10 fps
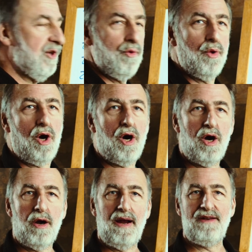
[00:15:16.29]
you
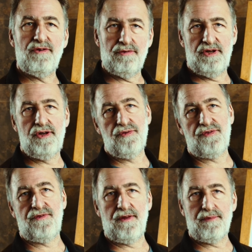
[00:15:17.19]
are and your use
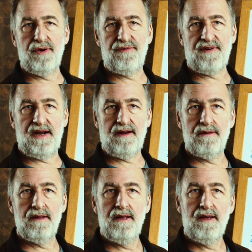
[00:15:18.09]
for the profile
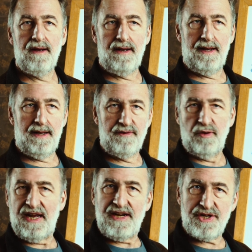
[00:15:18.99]

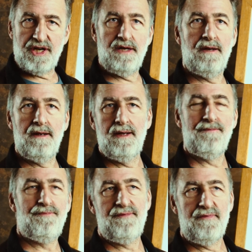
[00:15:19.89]
notation,
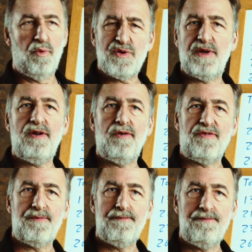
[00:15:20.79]
which one you use.